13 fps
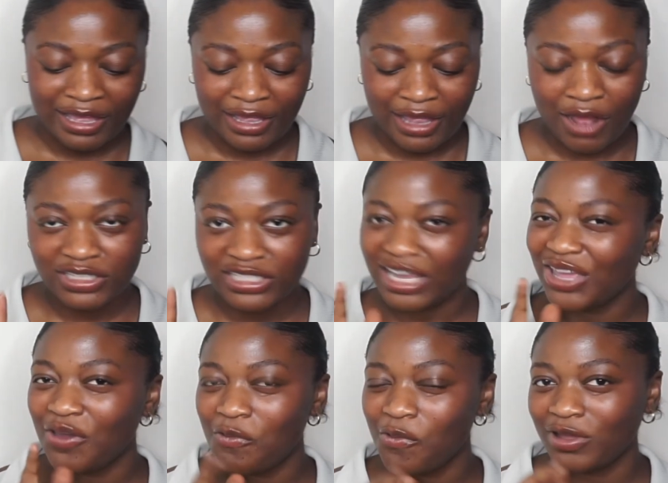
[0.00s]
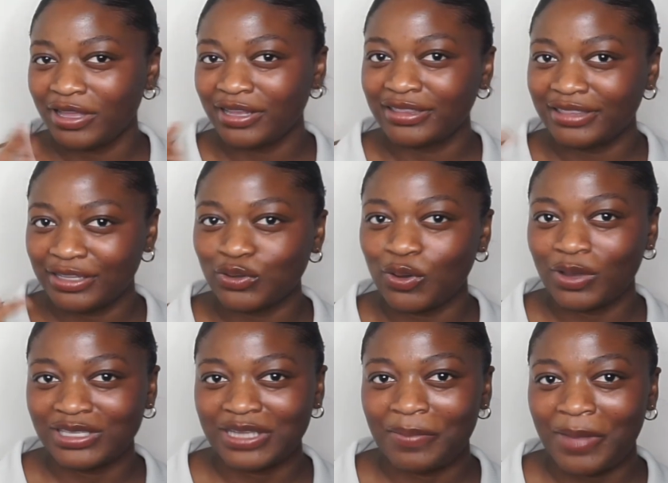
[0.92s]
I'll tell you what the song
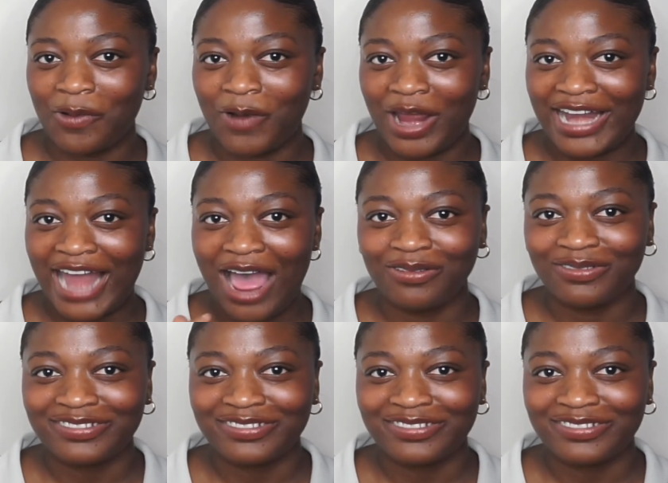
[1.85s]
is about right now.